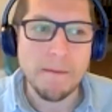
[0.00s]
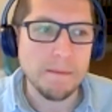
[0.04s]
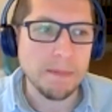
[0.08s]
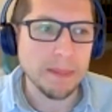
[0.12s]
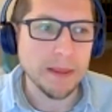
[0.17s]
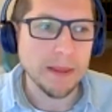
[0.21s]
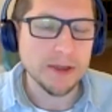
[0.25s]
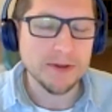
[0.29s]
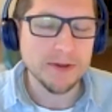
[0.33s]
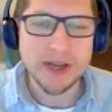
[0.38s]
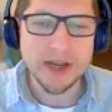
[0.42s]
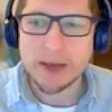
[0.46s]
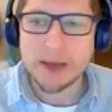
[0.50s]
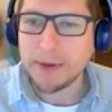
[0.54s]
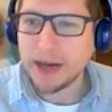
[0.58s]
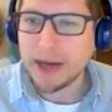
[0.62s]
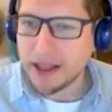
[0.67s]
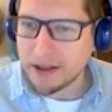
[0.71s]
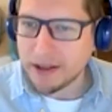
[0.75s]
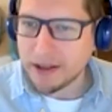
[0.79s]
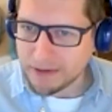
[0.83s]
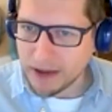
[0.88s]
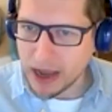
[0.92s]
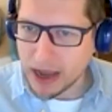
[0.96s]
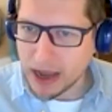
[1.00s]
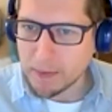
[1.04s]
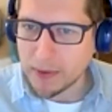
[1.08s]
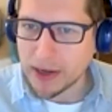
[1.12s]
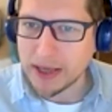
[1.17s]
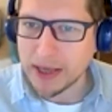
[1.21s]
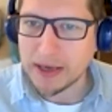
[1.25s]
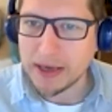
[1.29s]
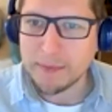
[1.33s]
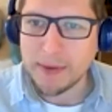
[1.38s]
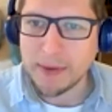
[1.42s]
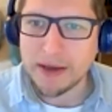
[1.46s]
It's really about their
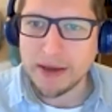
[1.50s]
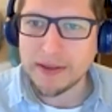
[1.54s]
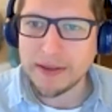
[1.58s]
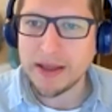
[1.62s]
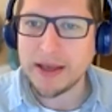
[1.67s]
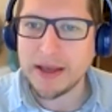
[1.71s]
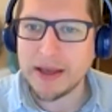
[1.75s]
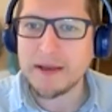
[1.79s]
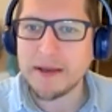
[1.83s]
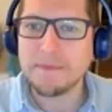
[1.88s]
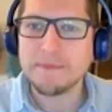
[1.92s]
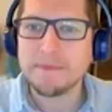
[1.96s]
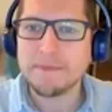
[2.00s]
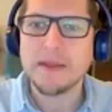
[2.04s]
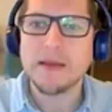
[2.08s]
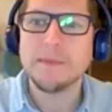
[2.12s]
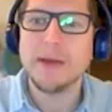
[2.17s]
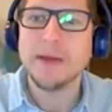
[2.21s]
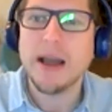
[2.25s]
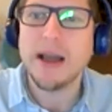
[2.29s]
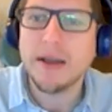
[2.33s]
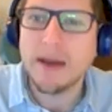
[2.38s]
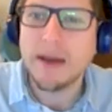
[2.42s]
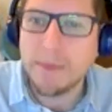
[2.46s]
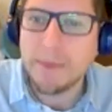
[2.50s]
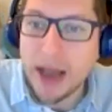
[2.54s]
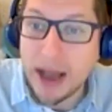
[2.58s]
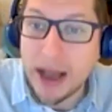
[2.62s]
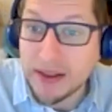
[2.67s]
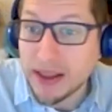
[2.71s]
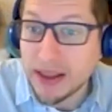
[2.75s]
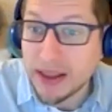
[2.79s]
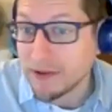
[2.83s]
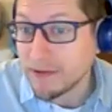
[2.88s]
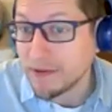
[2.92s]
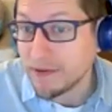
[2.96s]
family, about
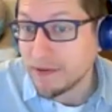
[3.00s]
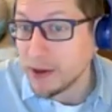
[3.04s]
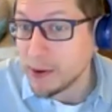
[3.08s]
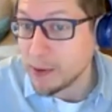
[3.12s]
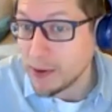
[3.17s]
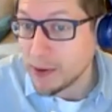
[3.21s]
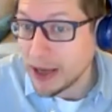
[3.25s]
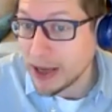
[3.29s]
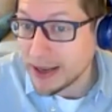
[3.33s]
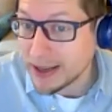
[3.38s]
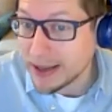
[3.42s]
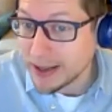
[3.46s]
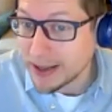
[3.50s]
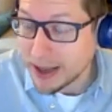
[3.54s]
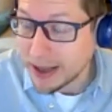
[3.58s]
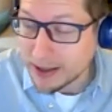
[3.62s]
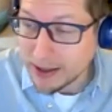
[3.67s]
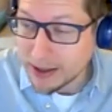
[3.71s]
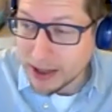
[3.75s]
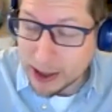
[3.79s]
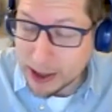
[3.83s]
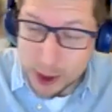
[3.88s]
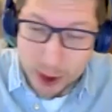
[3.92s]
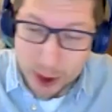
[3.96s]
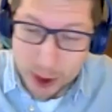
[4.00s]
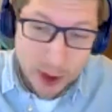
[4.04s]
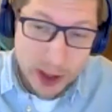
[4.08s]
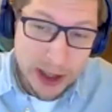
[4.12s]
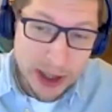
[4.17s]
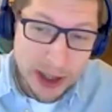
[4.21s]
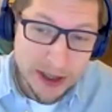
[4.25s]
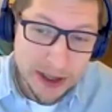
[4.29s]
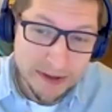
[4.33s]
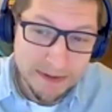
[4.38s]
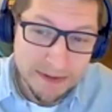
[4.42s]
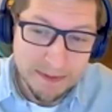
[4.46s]
how they feel, and
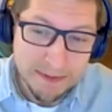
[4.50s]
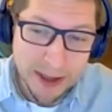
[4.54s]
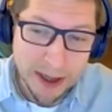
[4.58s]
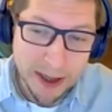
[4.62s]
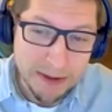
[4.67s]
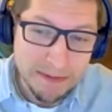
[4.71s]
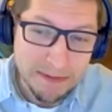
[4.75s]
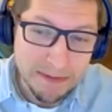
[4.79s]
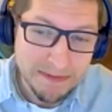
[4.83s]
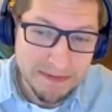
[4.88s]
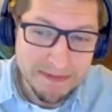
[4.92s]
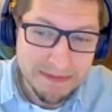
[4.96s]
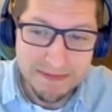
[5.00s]
insurance is a kind